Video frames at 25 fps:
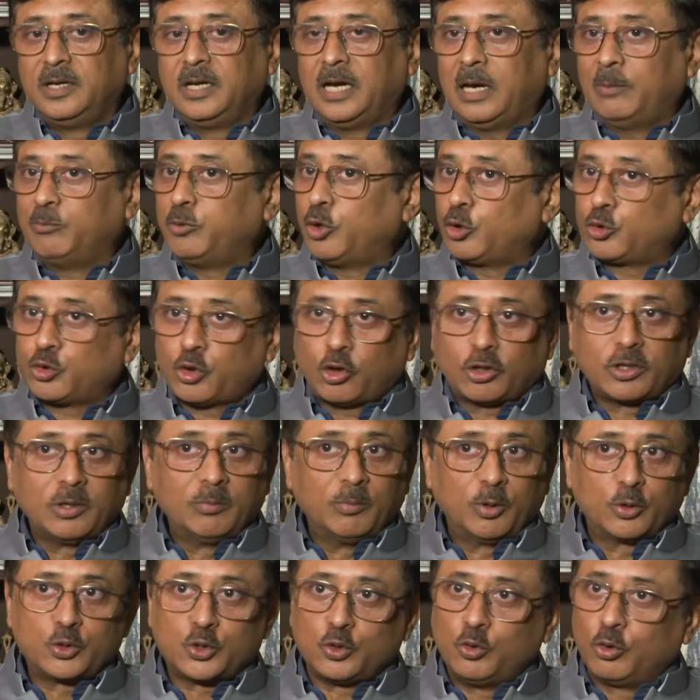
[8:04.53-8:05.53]
I'm not talking
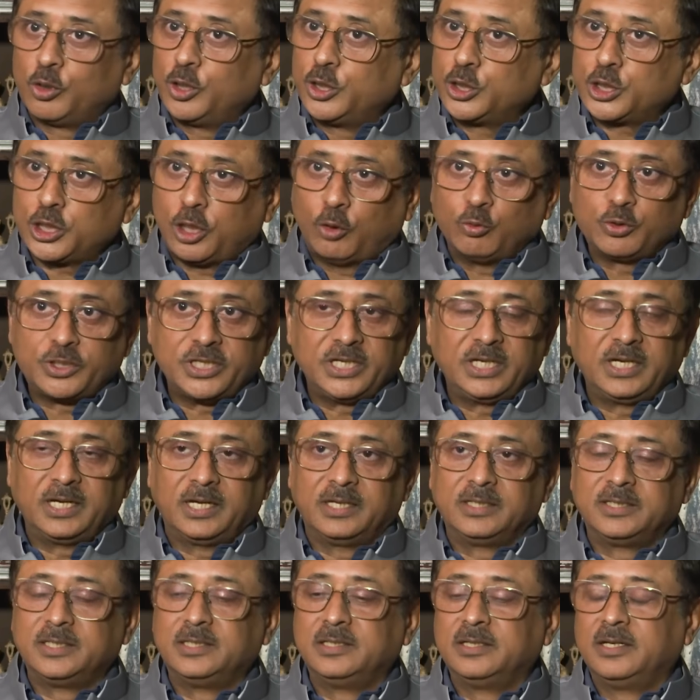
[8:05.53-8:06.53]
about slogan shouting
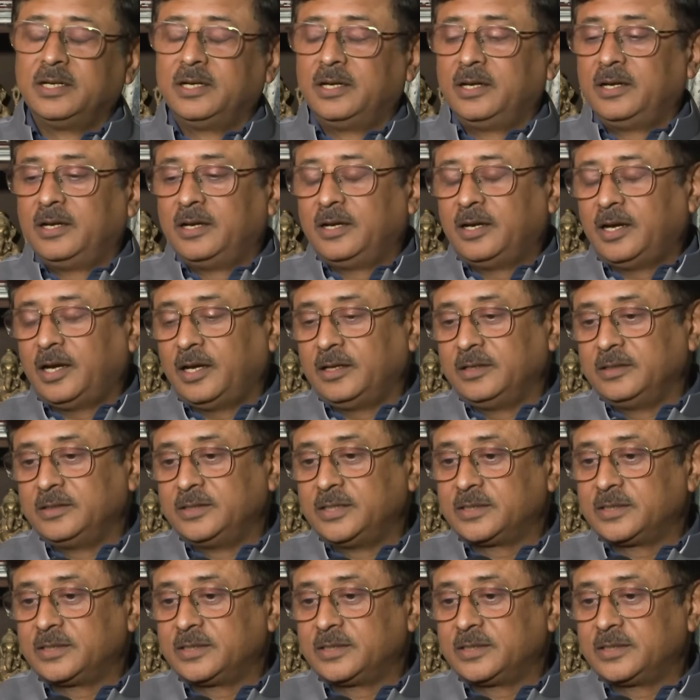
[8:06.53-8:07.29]
and